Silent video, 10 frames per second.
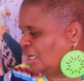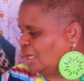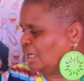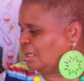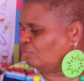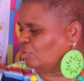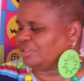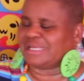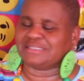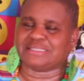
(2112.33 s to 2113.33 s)

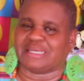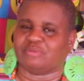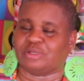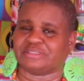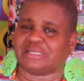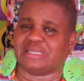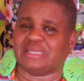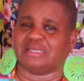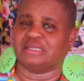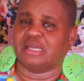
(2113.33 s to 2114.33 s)
Once
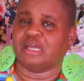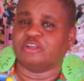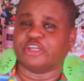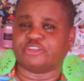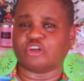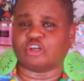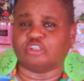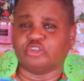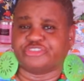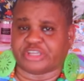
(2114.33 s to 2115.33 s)
again, get you a
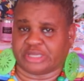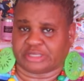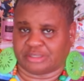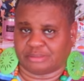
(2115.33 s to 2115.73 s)
glue stick.